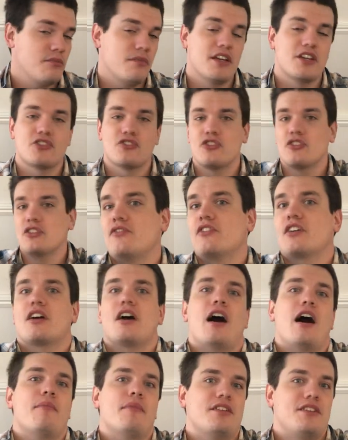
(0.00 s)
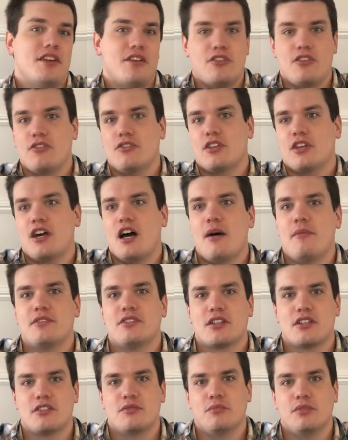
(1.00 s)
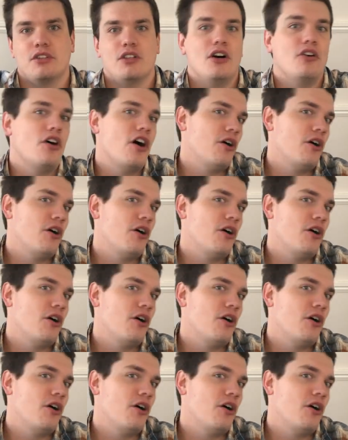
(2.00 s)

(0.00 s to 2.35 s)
make sure a comment down here in the comment section below.